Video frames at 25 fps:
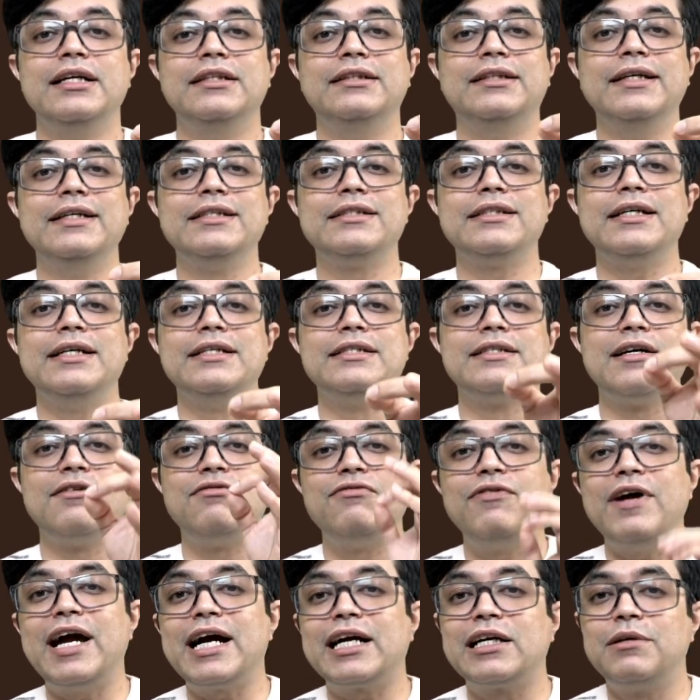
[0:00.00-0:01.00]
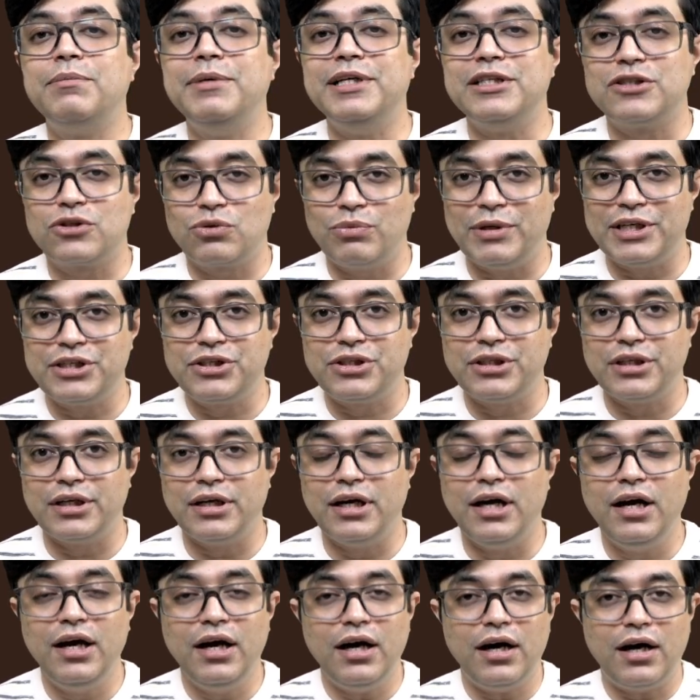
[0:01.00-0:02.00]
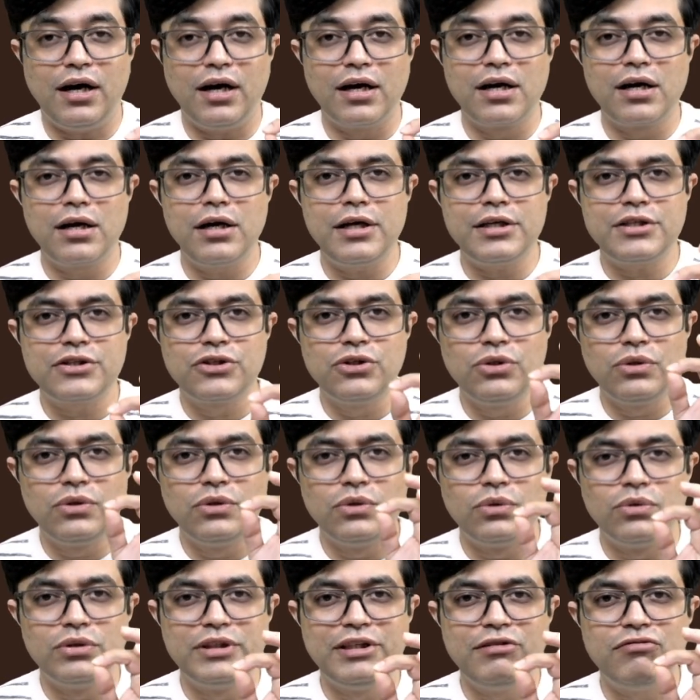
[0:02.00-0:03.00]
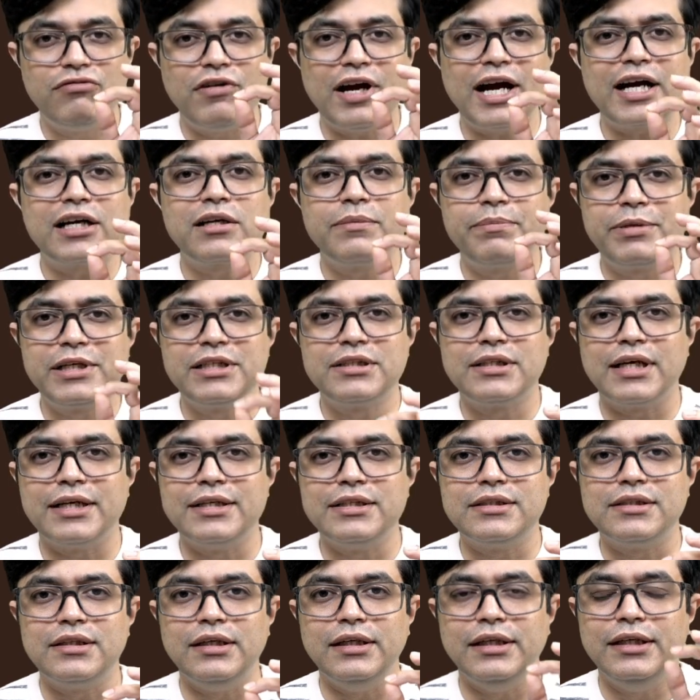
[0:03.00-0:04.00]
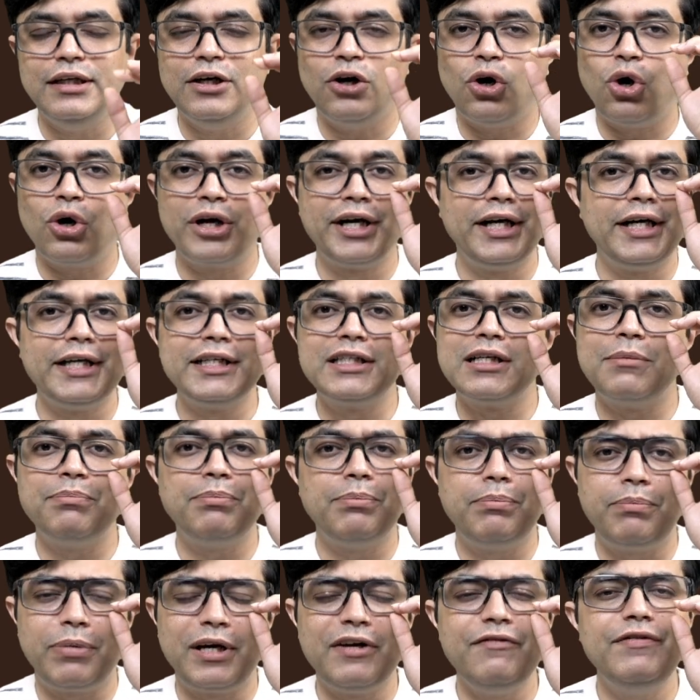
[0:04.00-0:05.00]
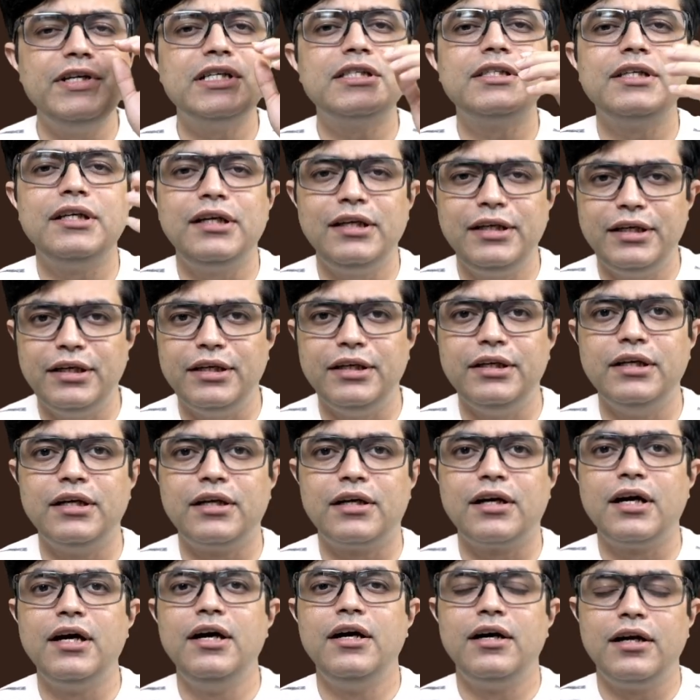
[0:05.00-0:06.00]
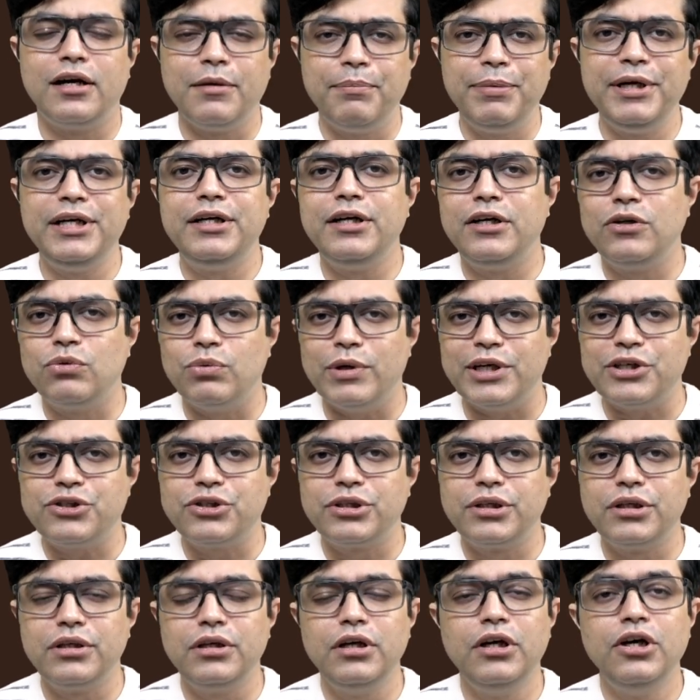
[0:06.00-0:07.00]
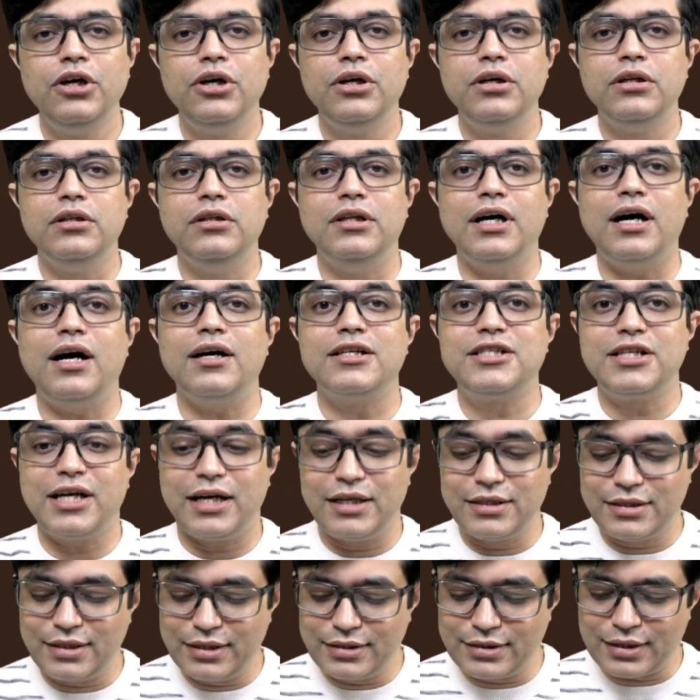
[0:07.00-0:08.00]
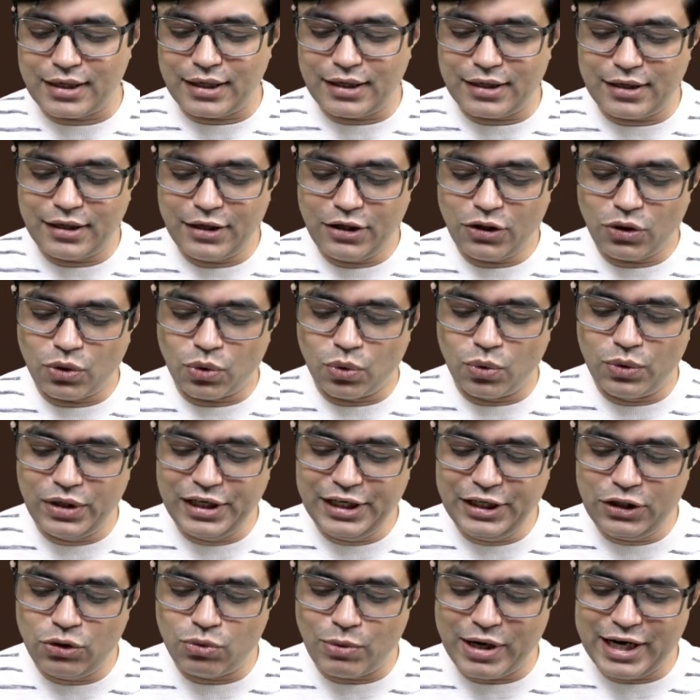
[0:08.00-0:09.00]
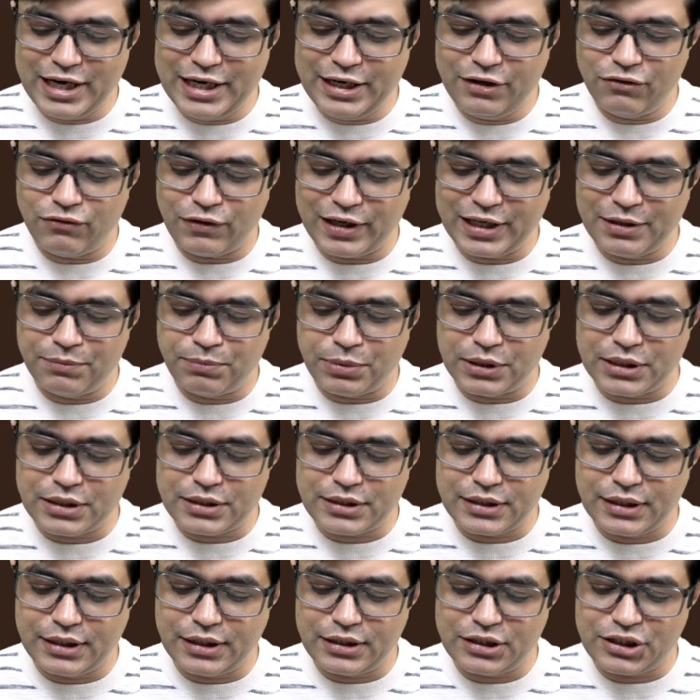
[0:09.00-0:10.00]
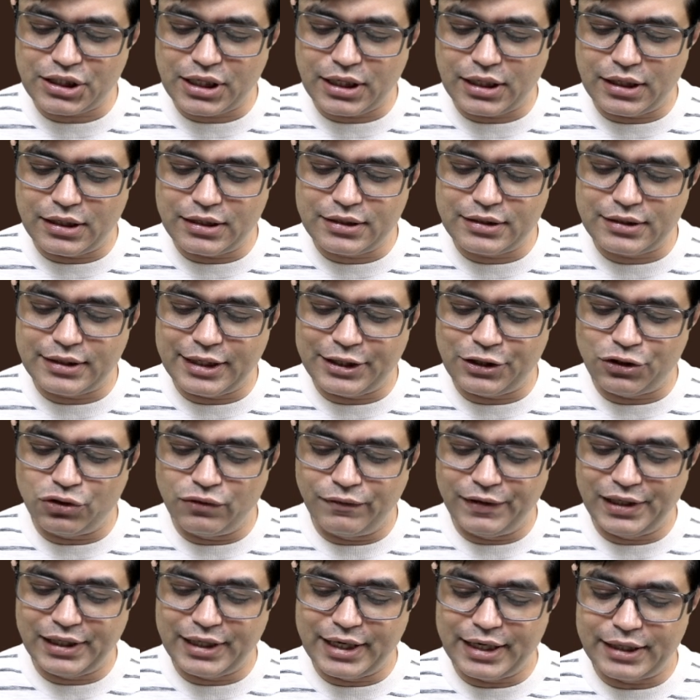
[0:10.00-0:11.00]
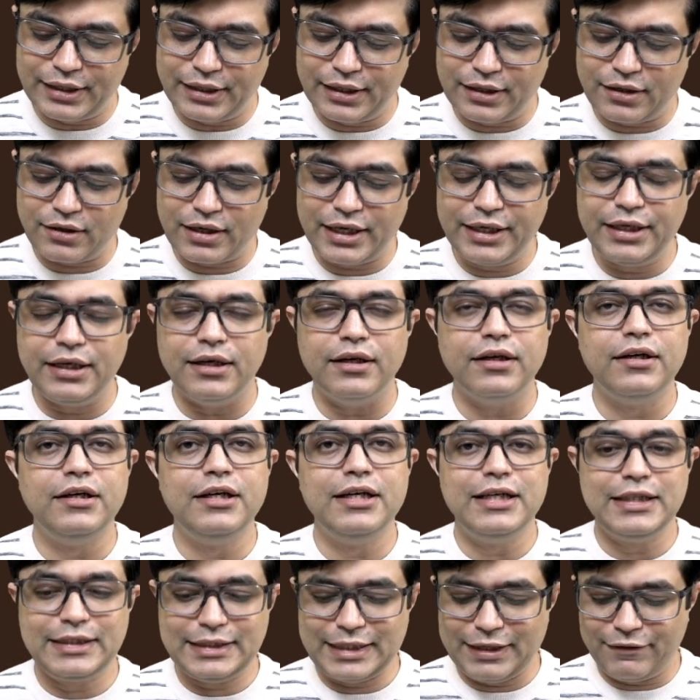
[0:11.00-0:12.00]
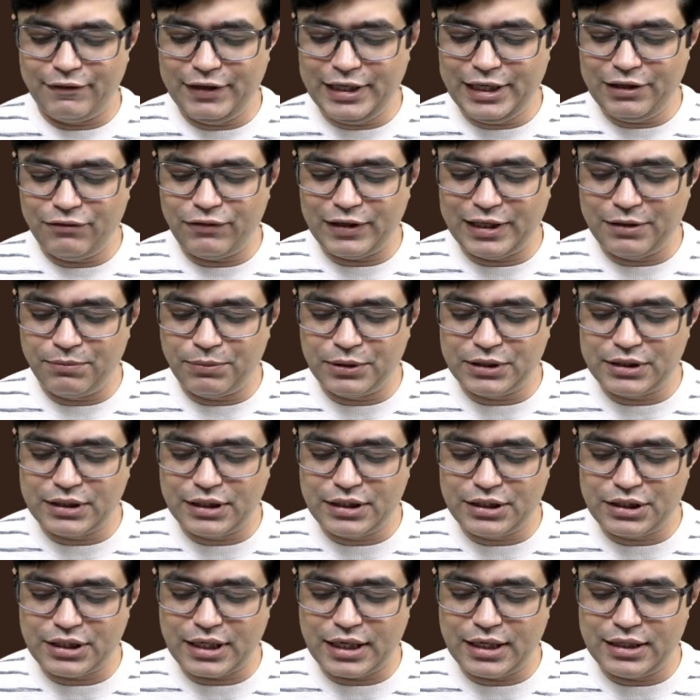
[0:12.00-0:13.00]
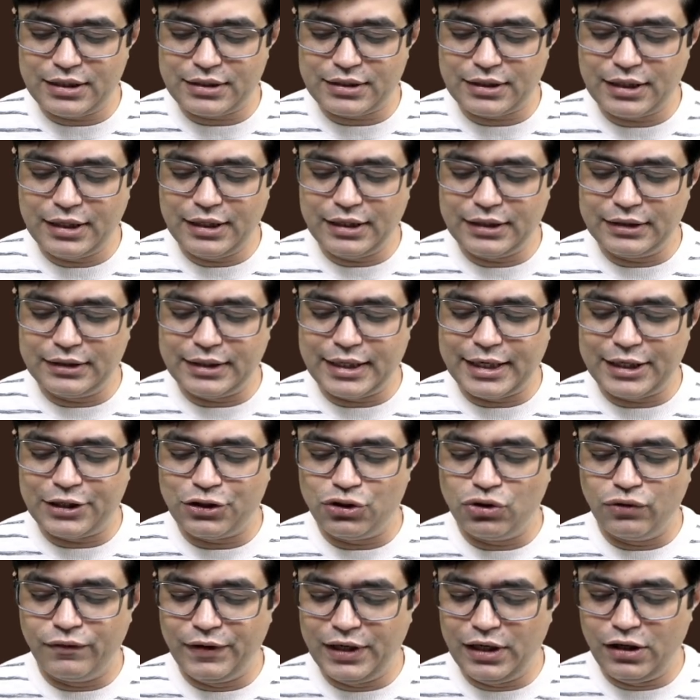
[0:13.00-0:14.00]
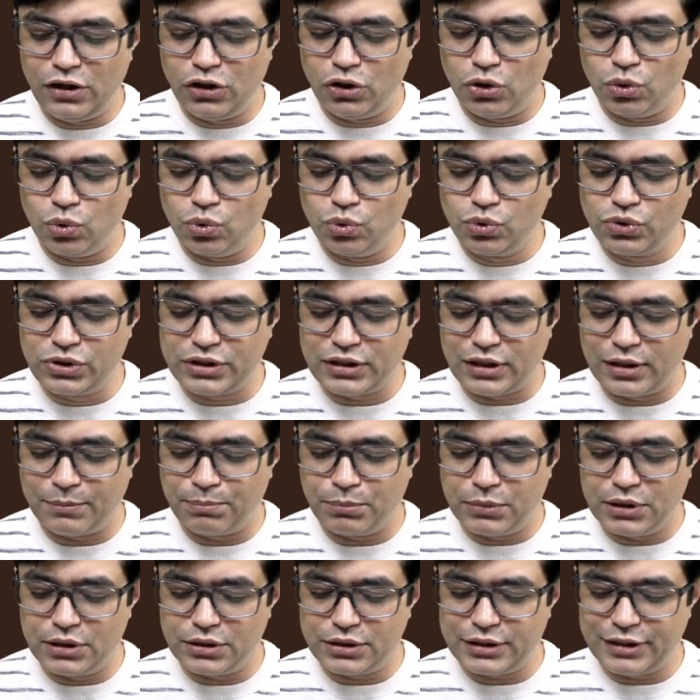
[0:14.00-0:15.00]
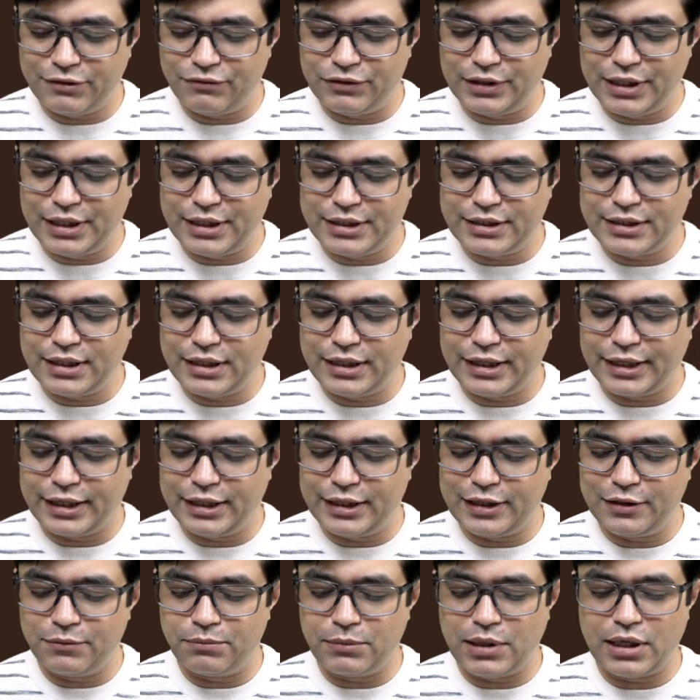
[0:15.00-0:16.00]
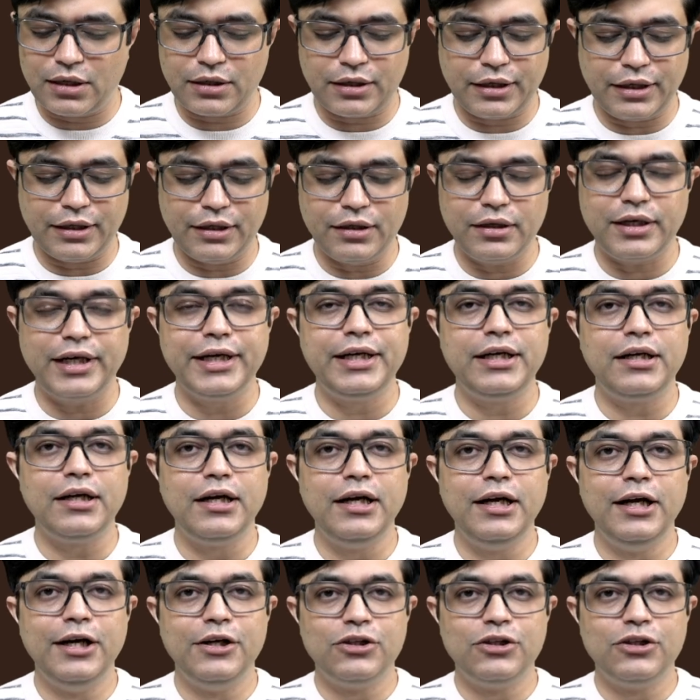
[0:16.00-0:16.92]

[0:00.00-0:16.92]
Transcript: This is a fact based question. Unless you know the fact precisely, or it is a previously year repeated question, the chances are only 25% chance that you will get it right. 75% chance that you will lose numbers if there is a negative marking, right?